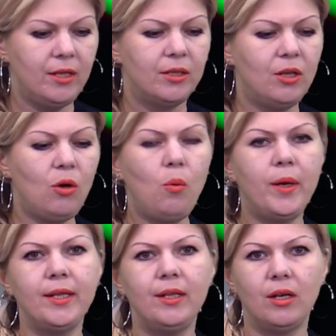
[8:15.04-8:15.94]
No
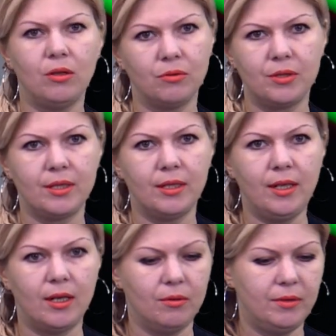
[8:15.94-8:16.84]
one knows
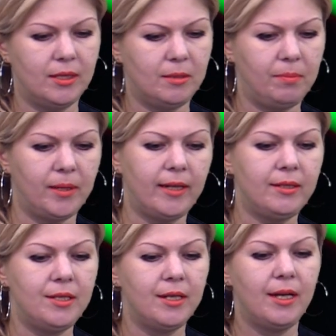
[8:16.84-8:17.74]
how this
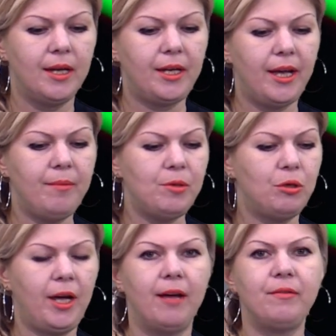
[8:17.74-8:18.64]
plant came
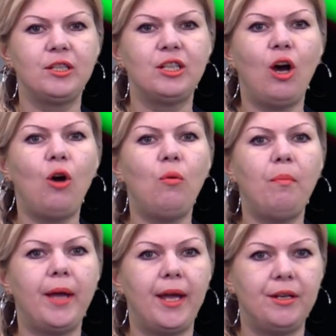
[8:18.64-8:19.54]
to have so
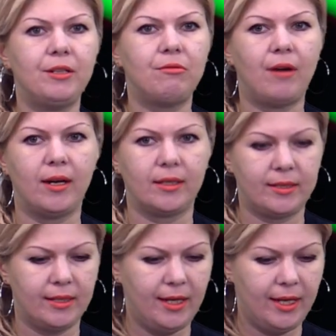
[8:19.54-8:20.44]
many
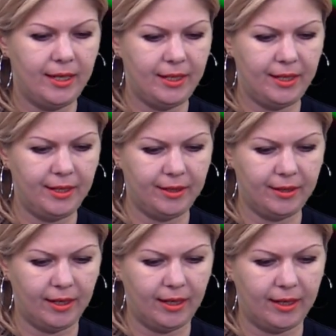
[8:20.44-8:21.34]
trunks.
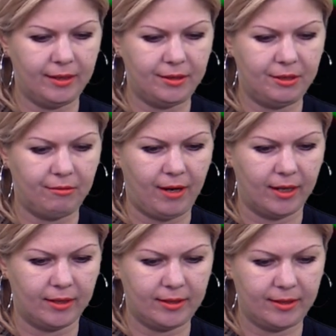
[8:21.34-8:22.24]
Here are
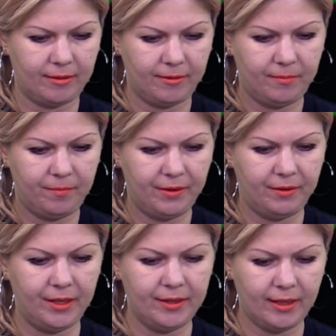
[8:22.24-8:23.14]
trunks.
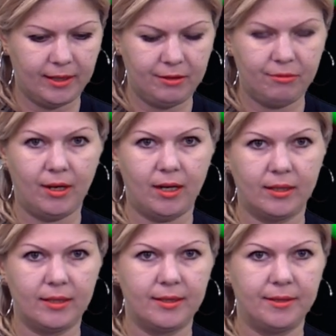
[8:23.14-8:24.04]
These are
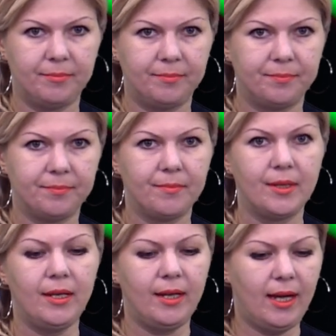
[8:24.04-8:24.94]
trunks.
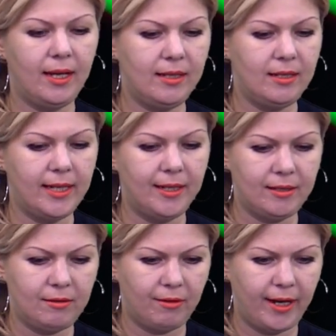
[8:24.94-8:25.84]
And let
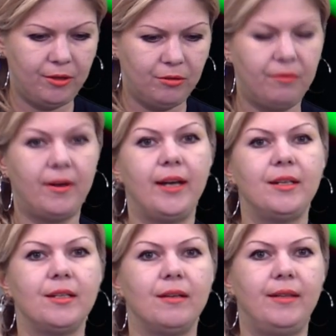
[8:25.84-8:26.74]
us try to
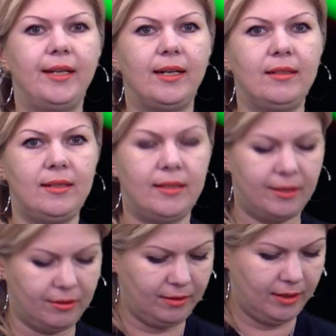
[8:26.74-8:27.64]
find the
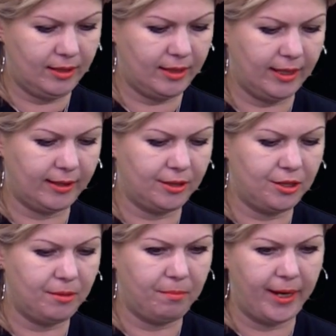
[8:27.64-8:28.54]
answer on the
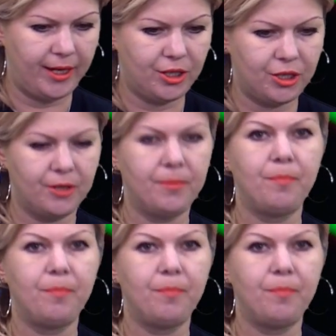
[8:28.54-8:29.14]
second page.